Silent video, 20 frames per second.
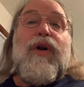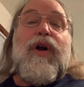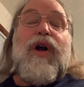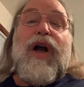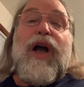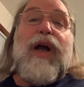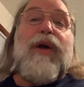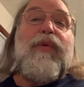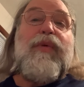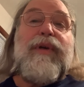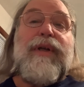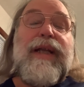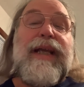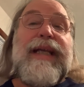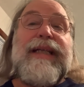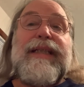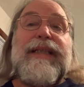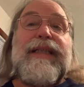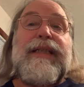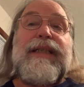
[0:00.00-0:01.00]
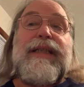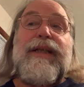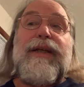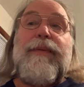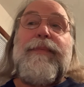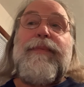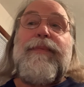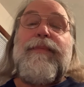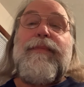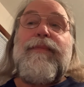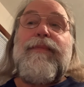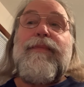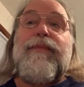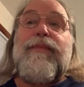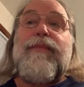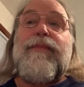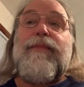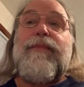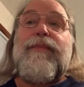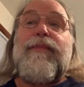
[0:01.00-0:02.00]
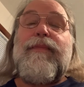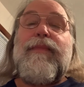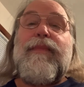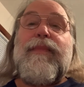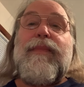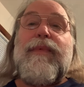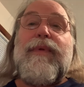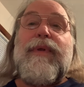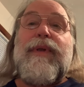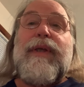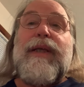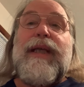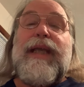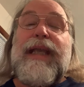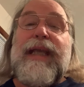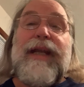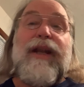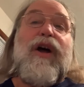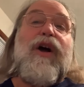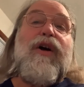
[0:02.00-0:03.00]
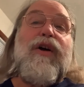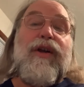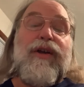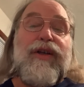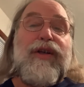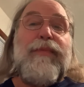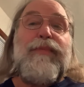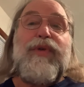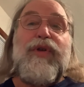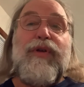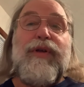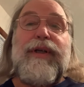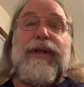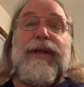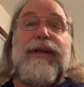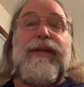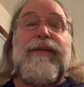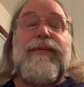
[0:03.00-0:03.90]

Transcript: our relationship in our community.